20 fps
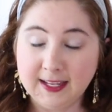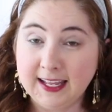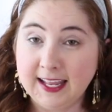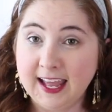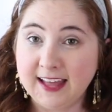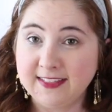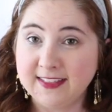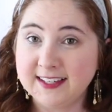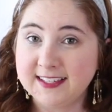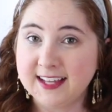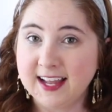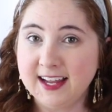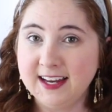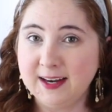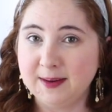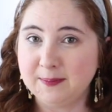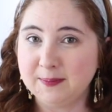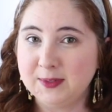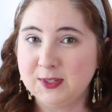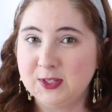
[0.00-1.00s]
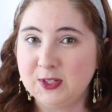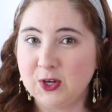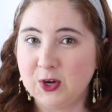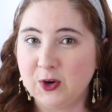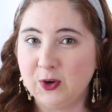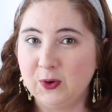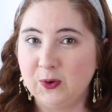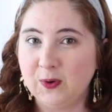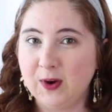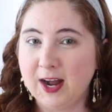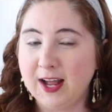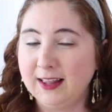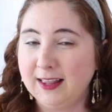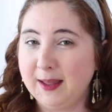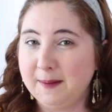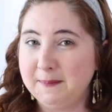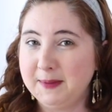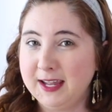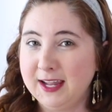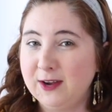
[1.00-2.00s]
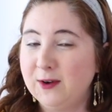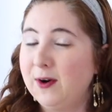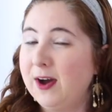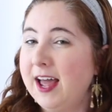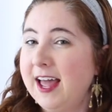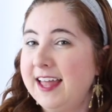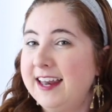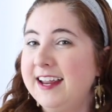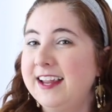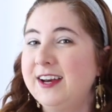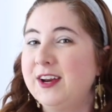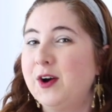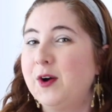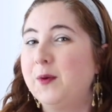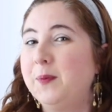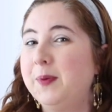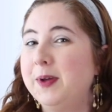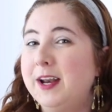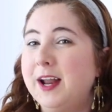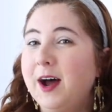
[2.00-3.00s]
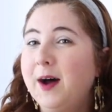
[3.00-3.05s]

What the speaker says: get this item. So let me go ahead and open